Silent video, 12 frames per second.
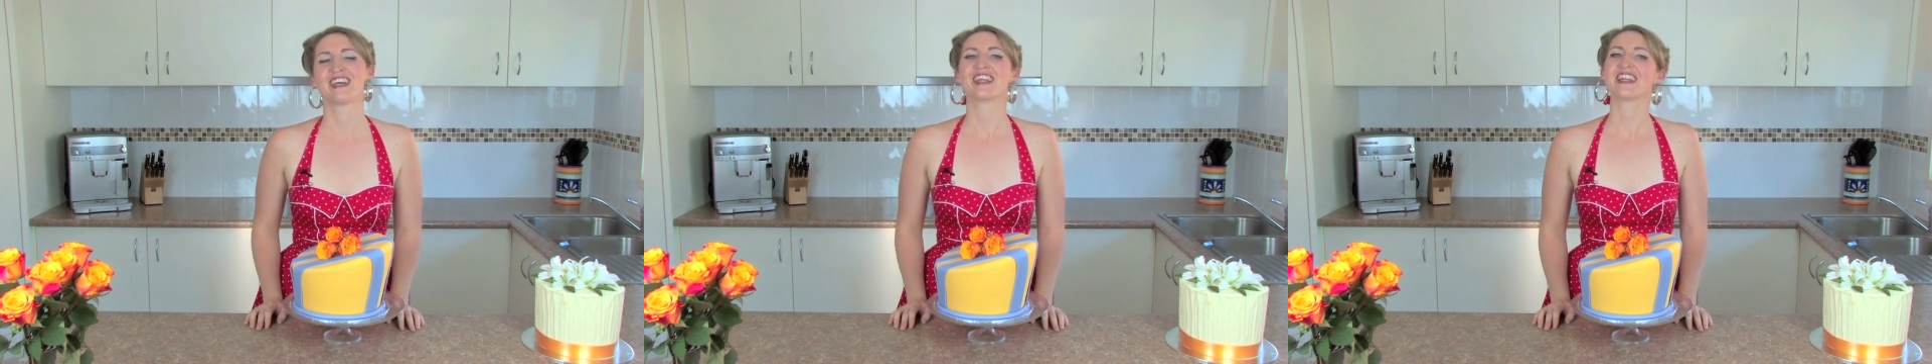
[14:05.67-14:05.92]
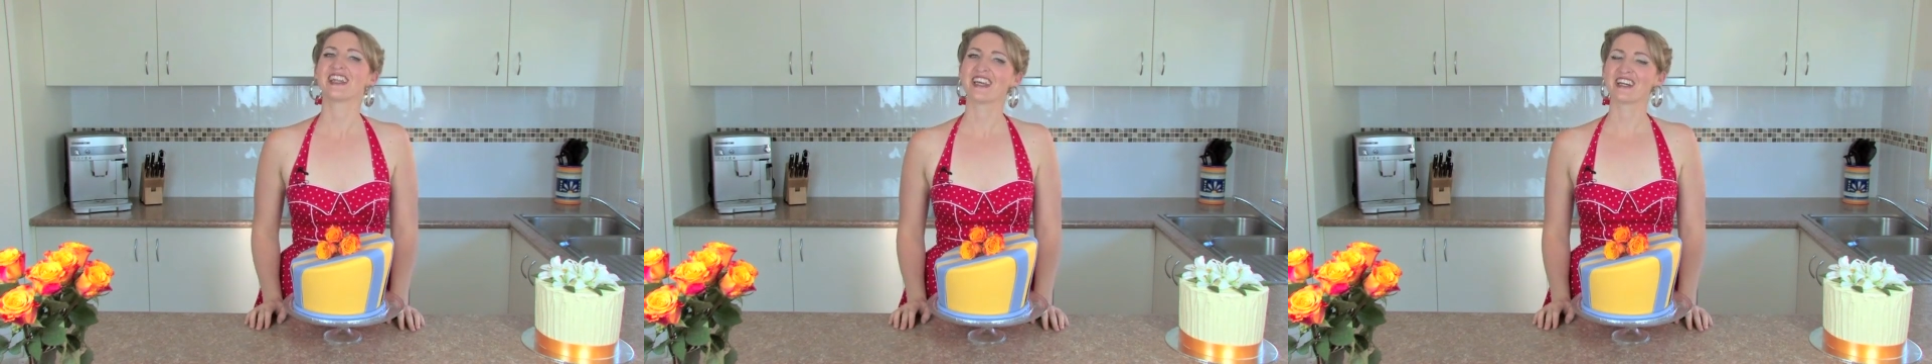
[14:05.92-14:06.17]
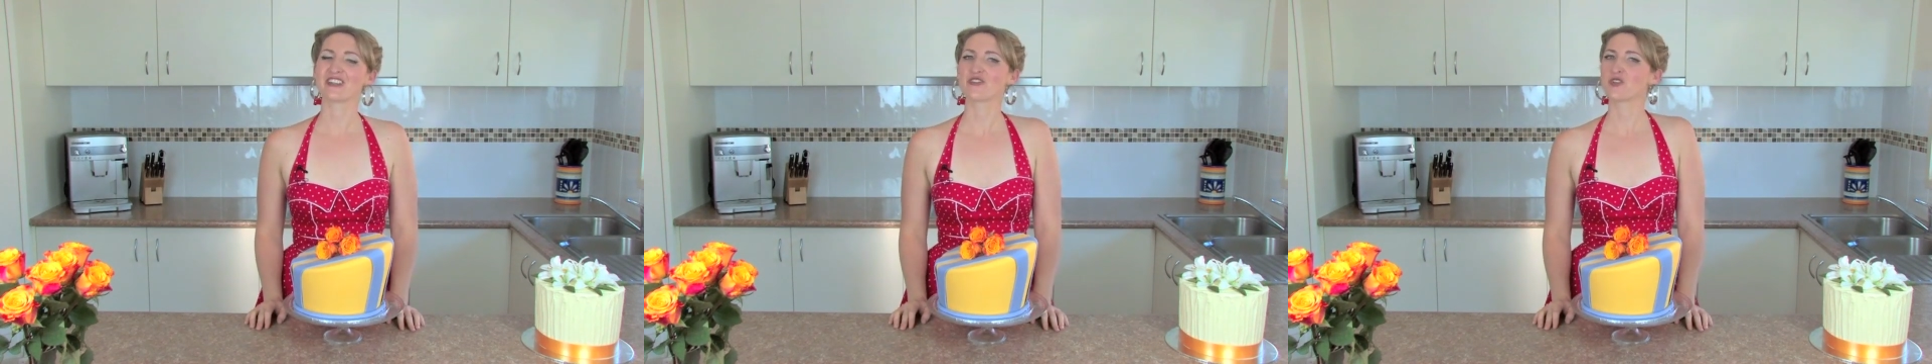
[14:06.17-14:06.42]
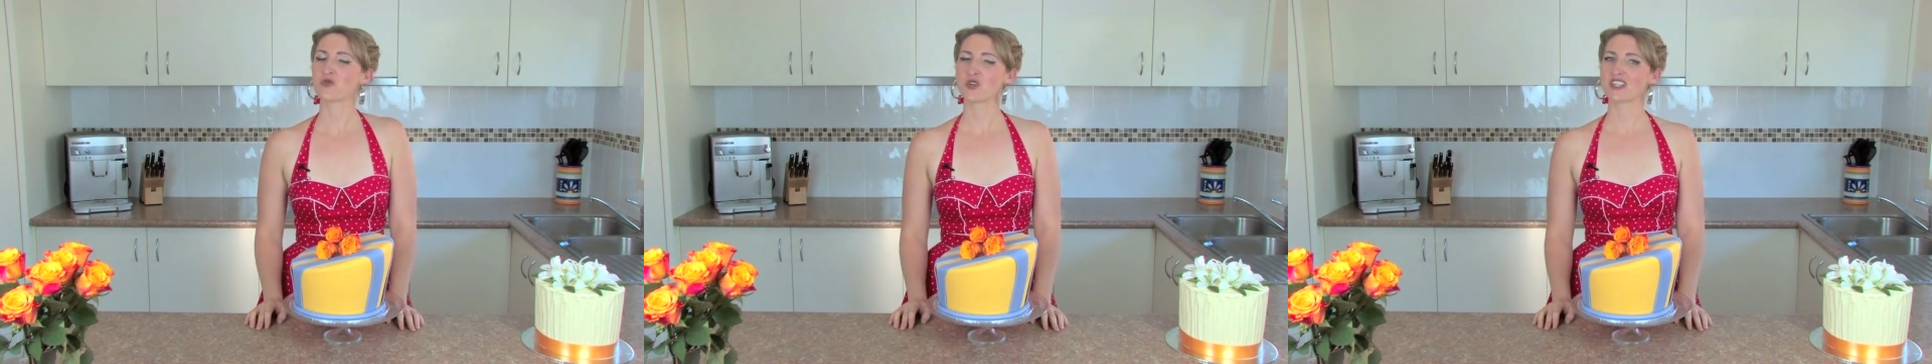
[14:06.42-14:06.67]
Now, if
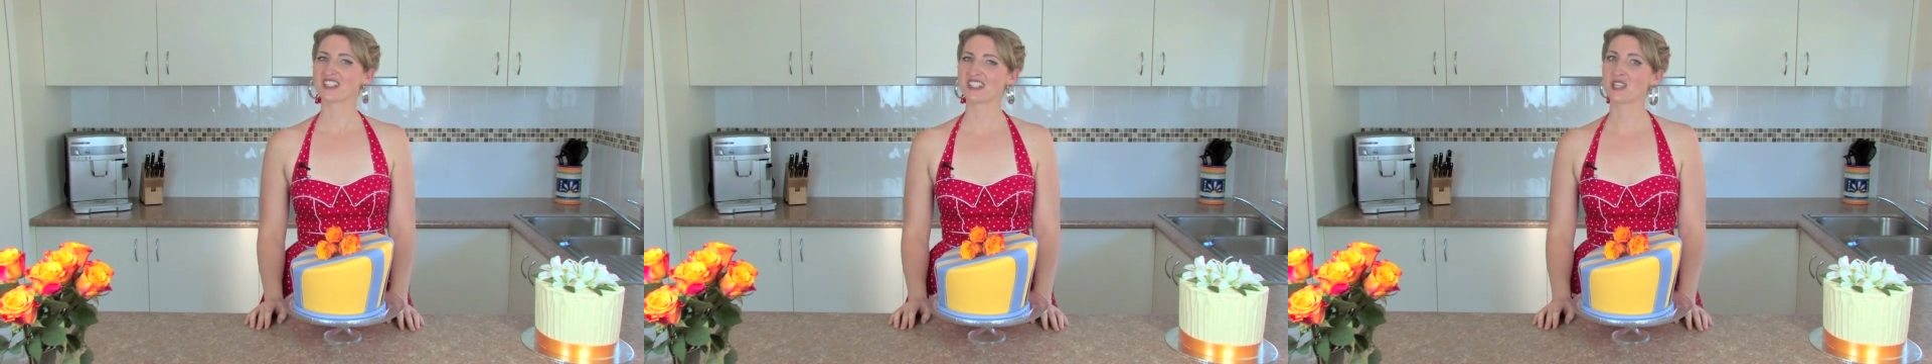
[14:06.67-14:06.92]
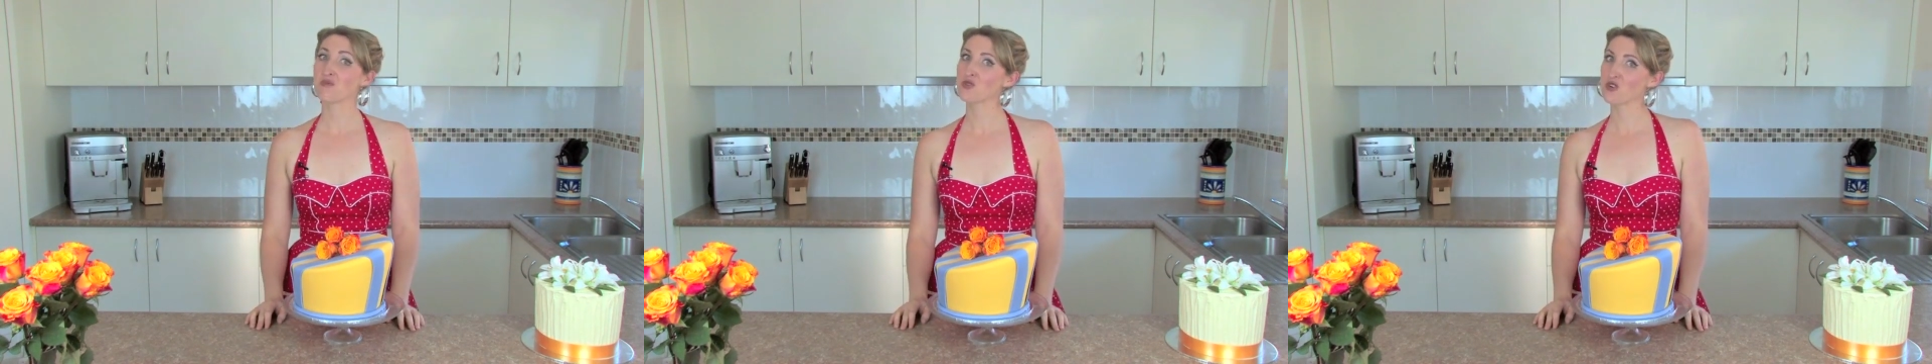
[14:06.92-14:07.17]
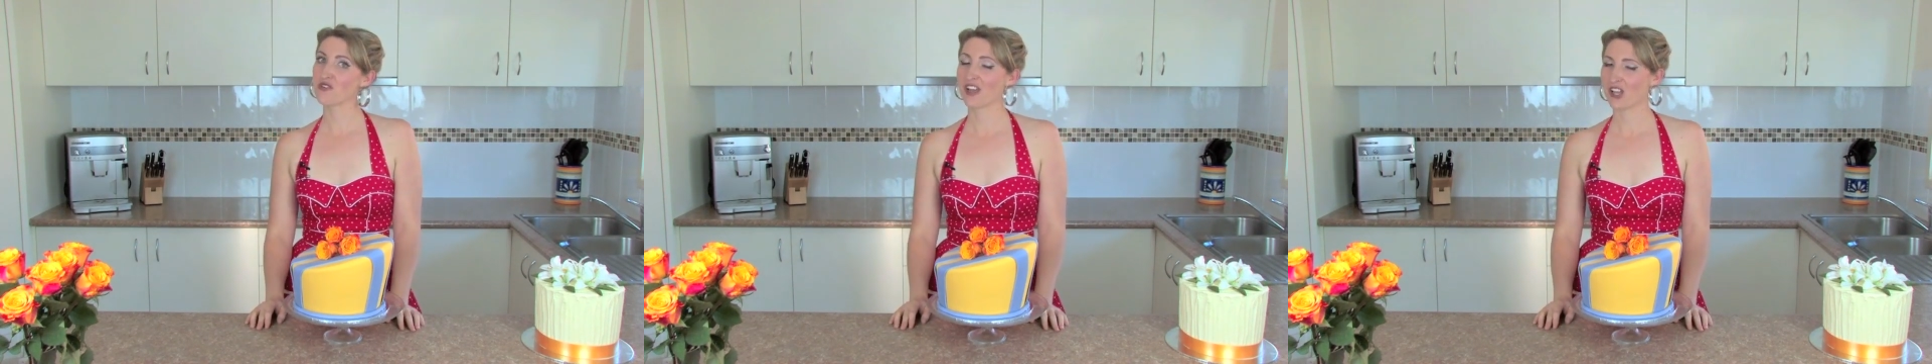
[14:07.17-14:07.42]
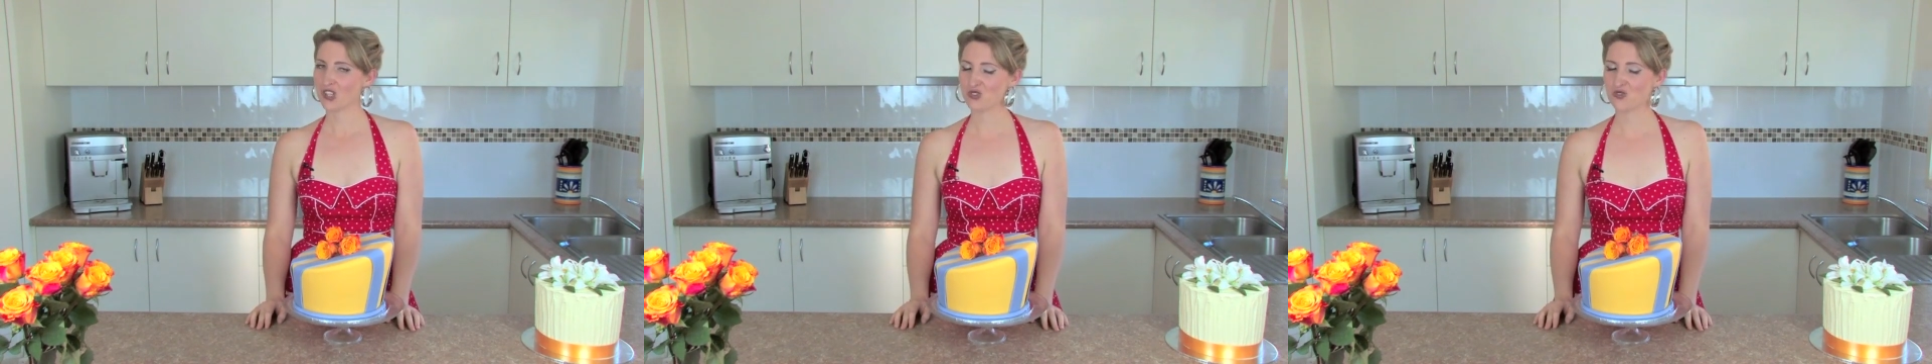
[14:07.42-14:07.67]
you want to see more of
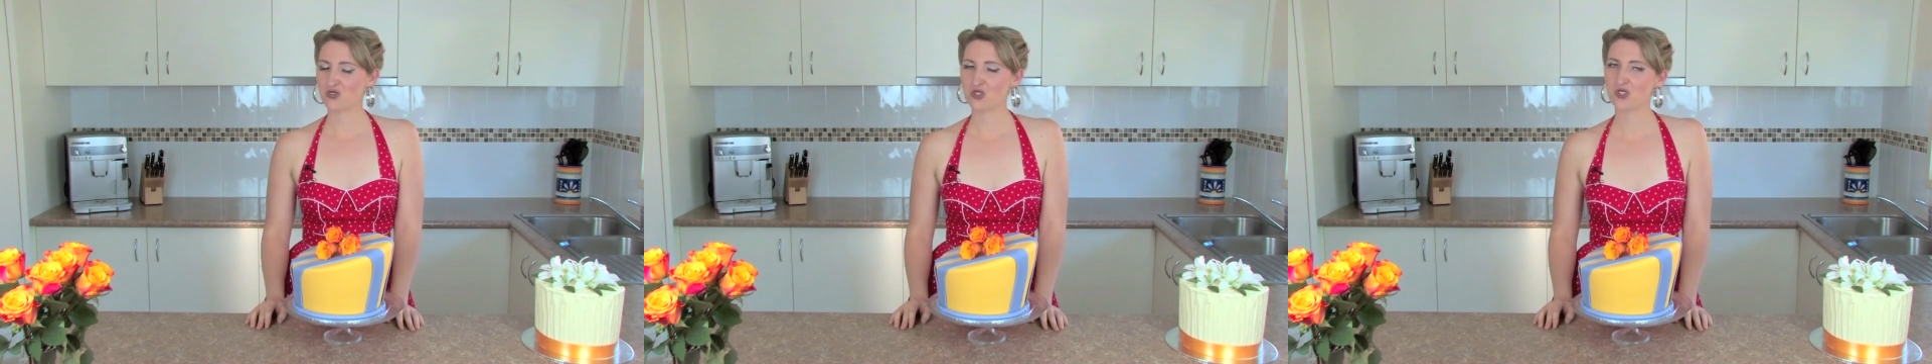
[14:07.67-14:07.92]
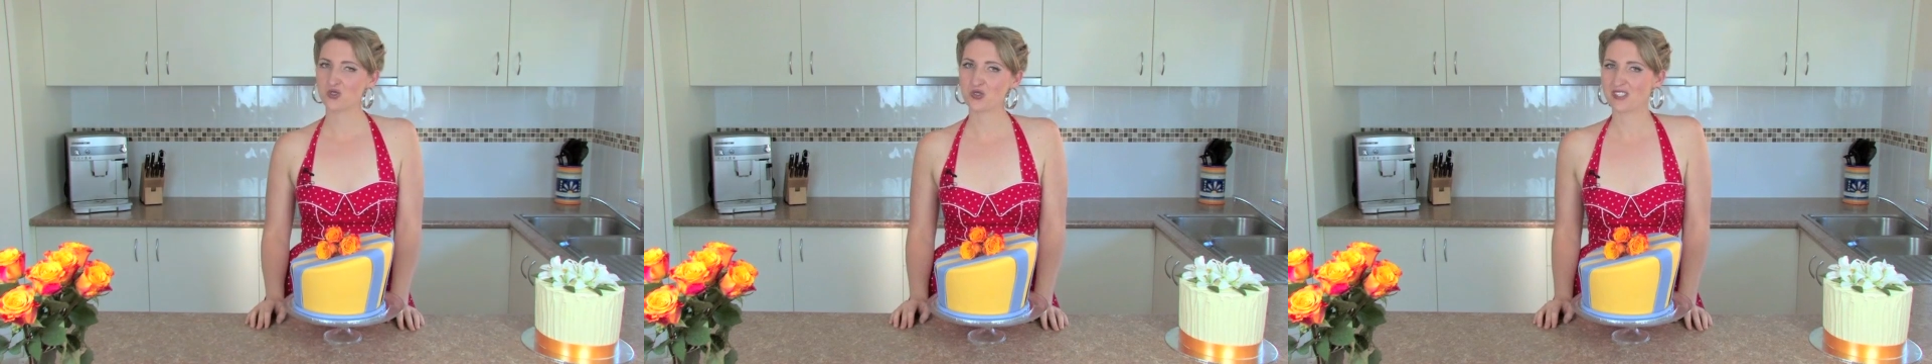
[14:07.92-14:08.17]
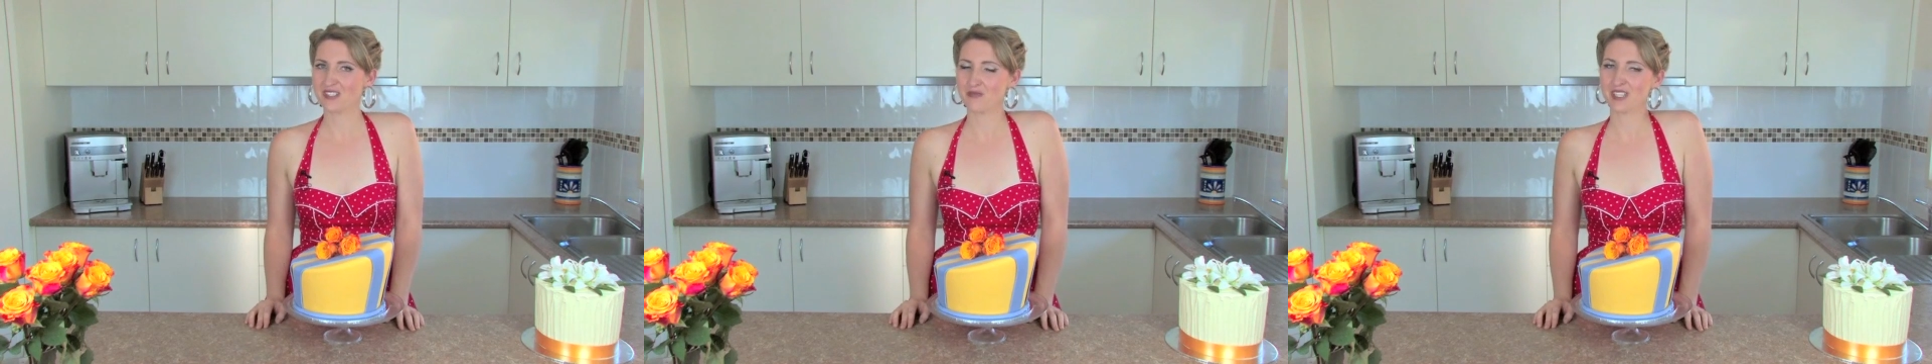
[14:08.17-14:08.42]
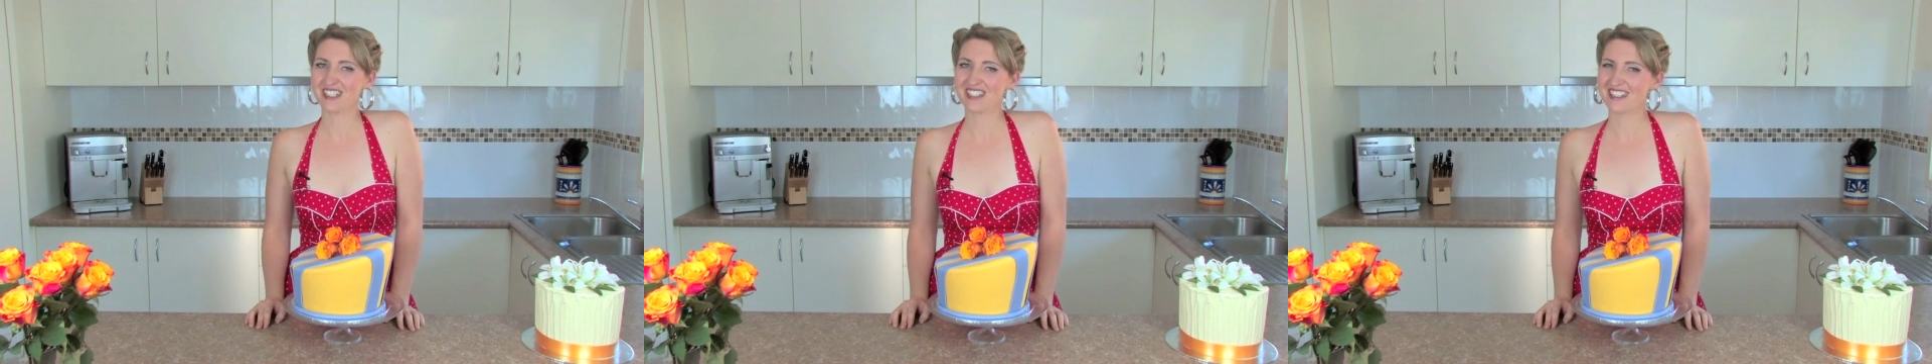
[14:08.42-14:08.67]
Angel Foods'
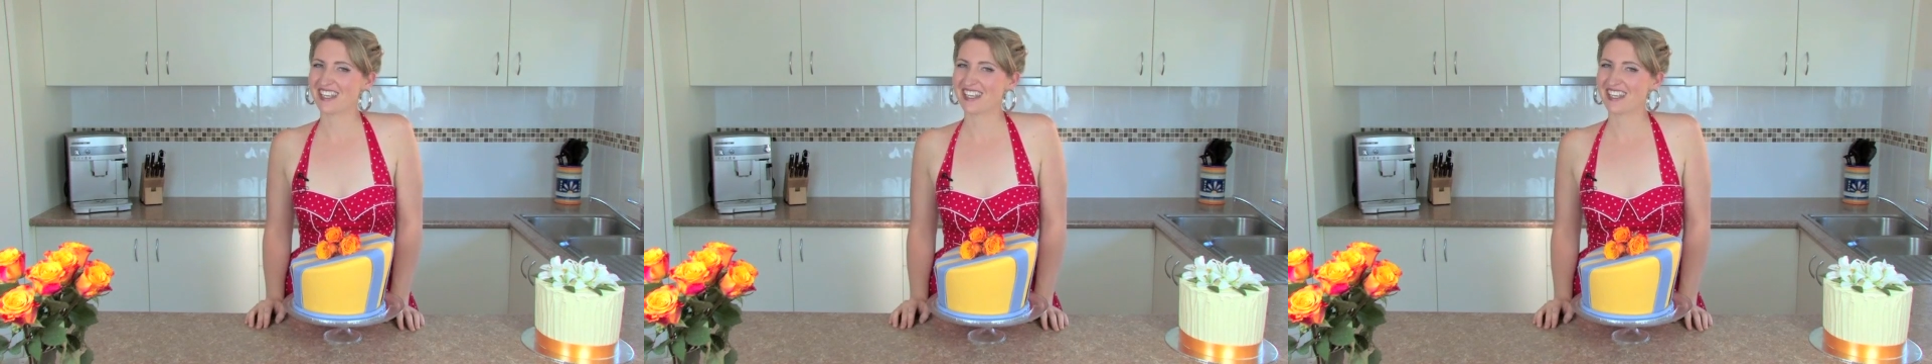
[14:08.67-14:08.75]
awesomeness,